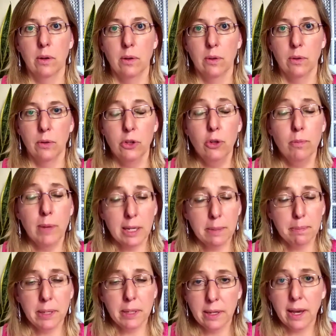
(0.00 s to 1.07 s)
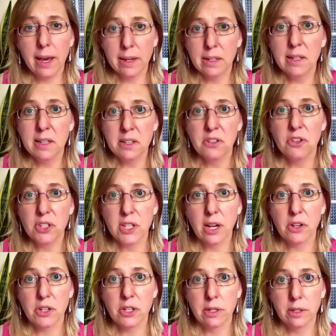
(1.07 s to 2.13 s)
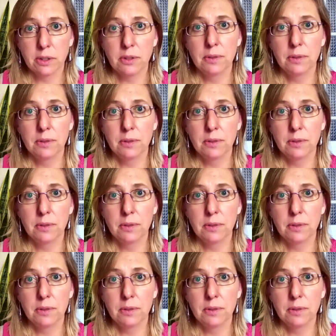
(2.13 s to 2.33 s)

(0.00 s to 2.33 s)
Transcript: You might be at an intersection.